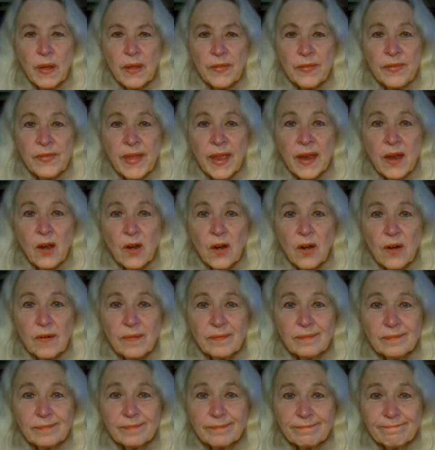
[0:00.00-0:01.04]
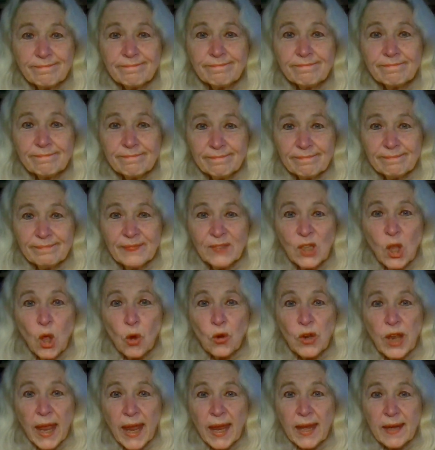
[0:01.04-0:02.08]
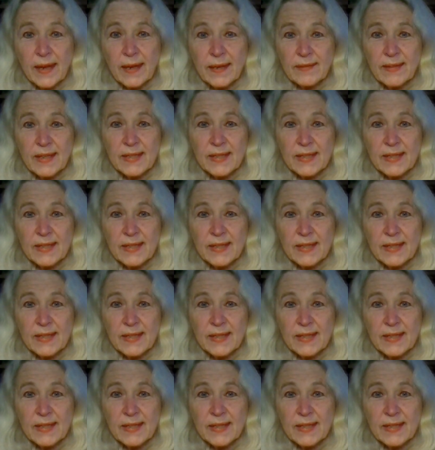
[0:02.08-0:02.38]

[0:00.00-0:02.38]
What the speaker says: there, located,